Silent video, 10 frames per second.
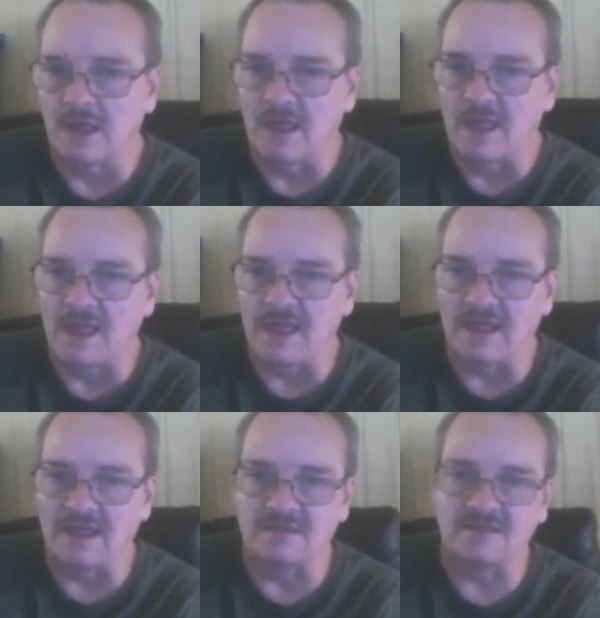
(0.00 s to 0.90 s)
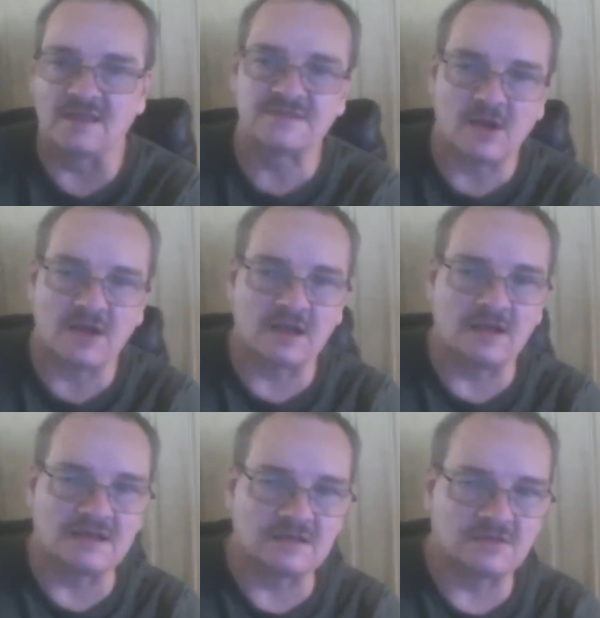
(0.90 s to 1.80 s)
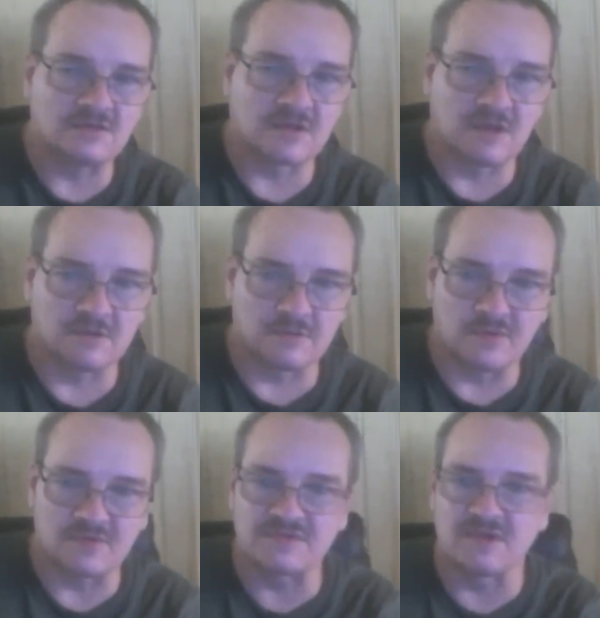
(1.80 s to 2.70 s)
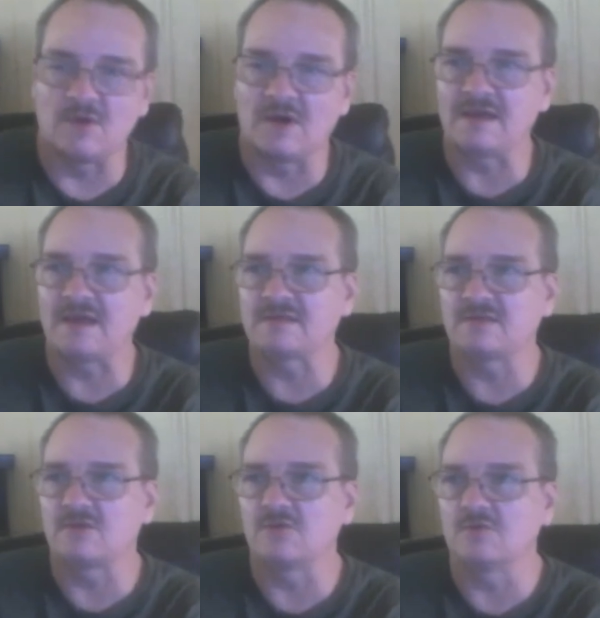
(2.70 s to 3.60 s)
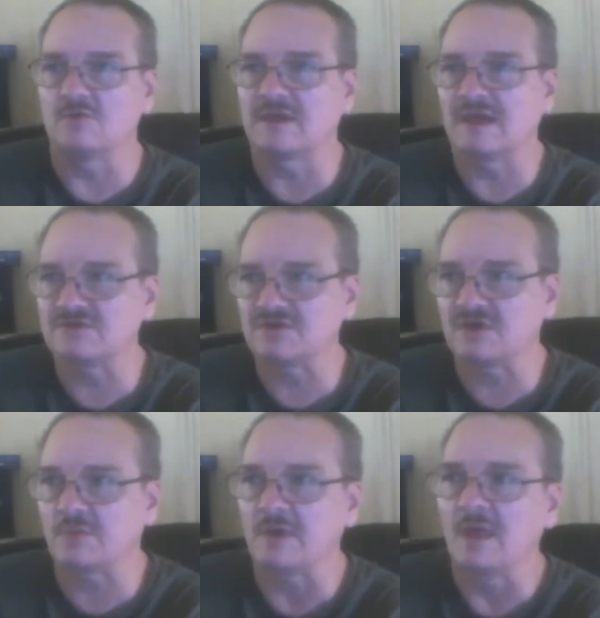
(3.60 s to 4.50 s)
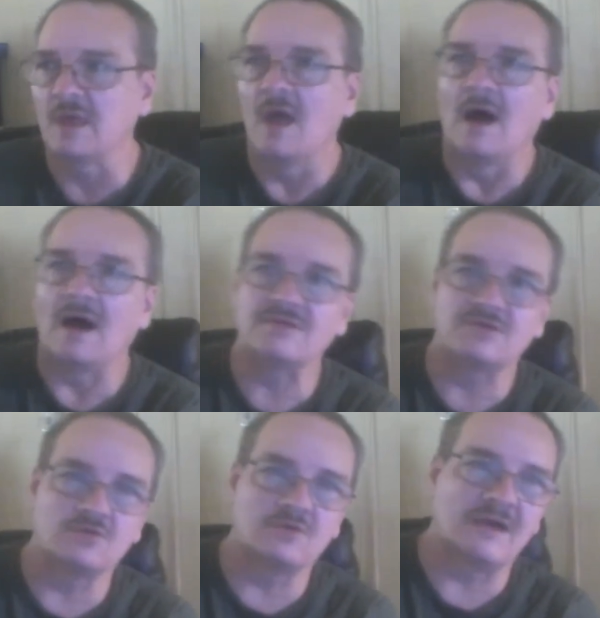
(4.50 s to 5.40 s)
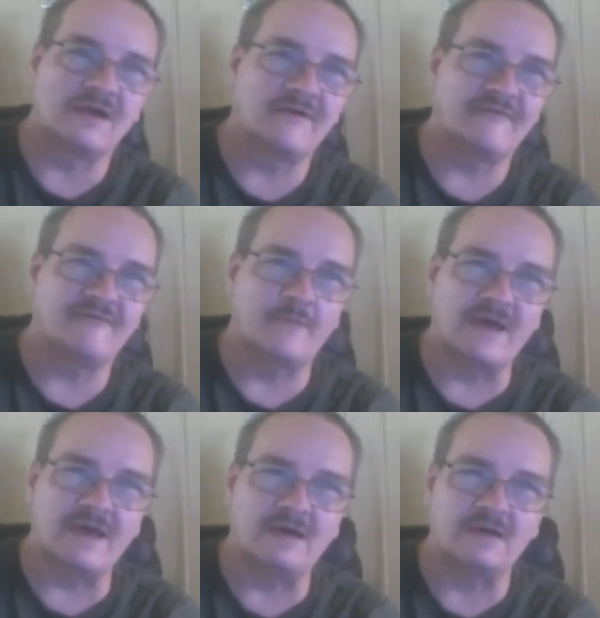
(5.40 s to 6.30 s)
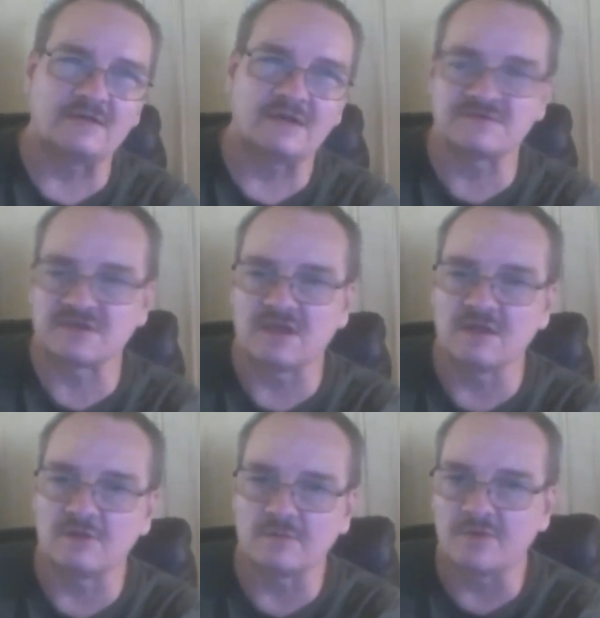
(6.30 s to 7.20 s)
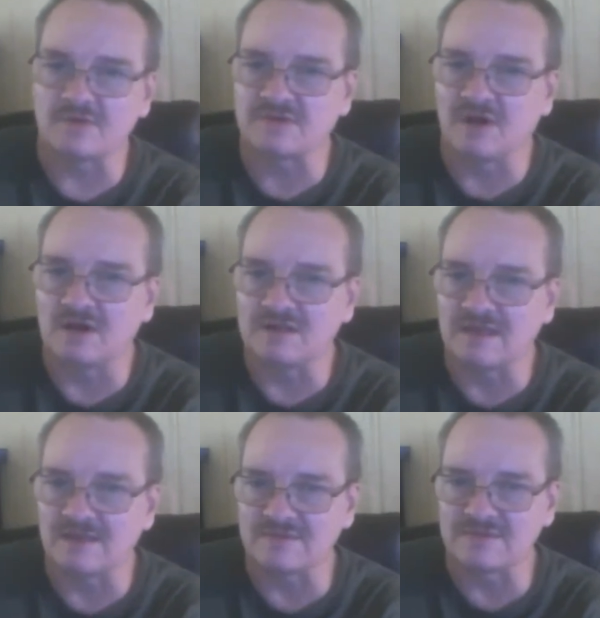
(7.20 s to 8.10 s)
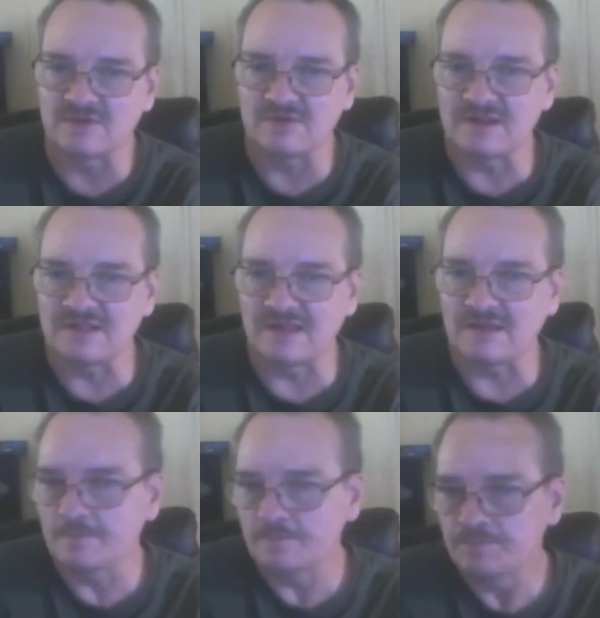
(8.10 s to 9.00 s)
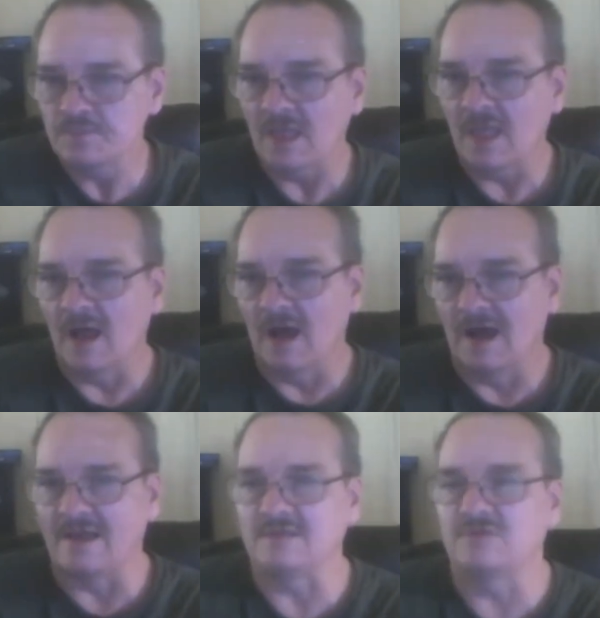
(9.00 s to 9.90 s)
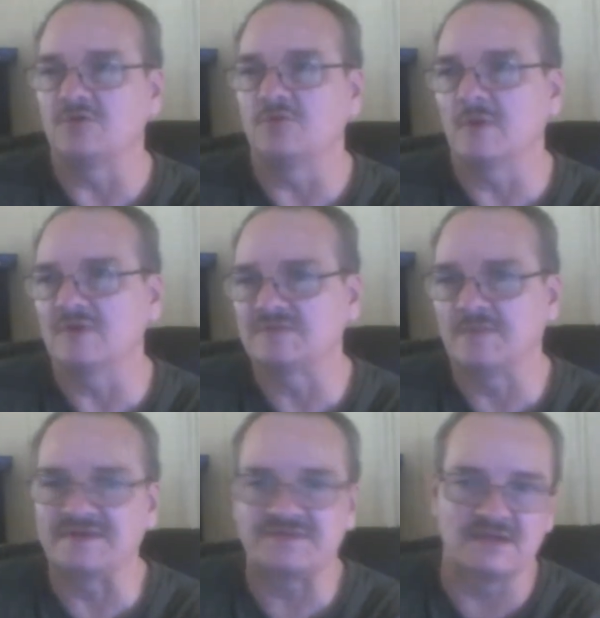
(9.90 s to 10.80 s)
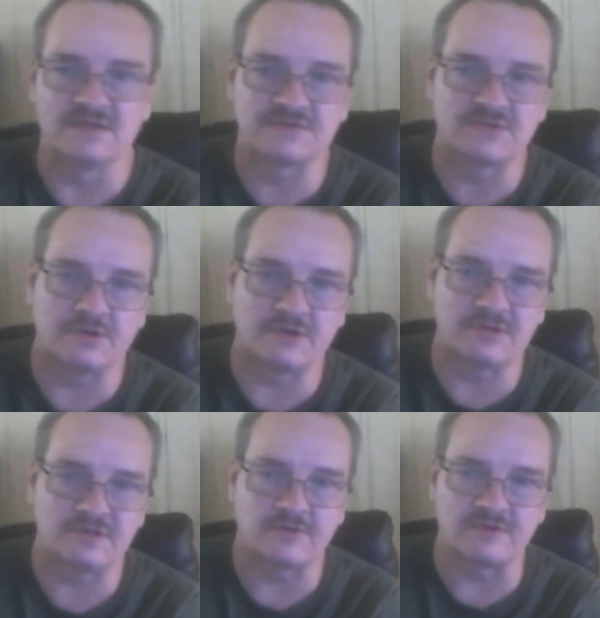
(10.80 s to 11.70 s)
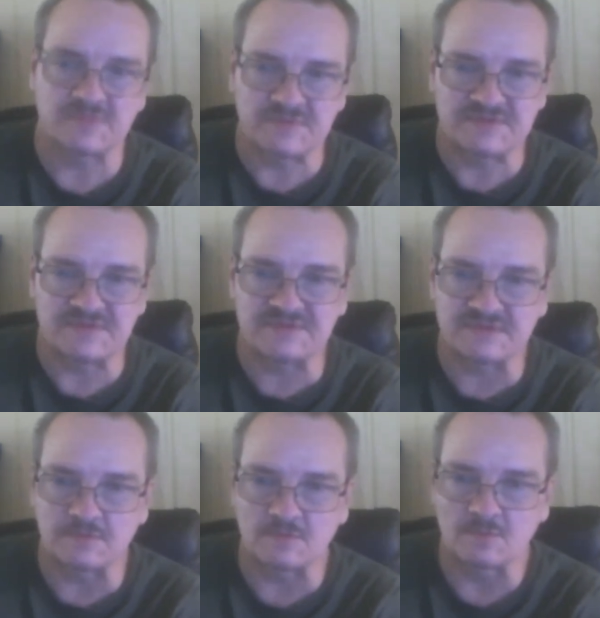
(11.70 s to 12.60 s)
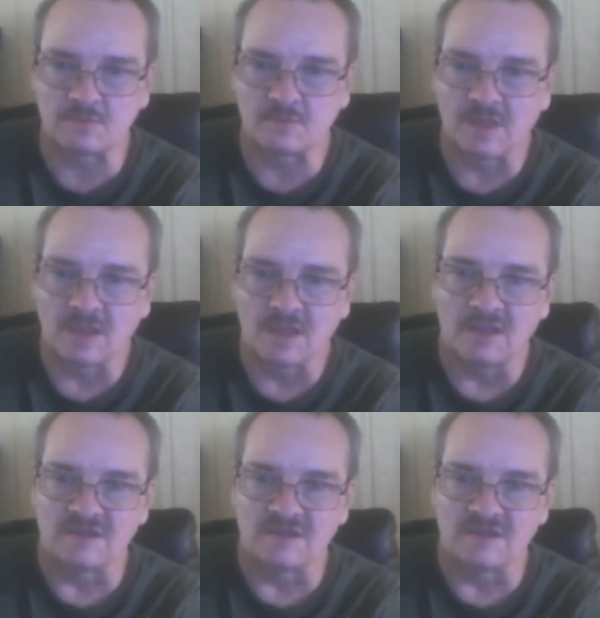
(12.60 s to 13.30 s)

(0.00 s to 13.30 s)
And that's how I got into the coloring book. So I had to do catch up. I do have about a dozen coloring books on Amazon right now. I do most of my sales during the Christmas season. As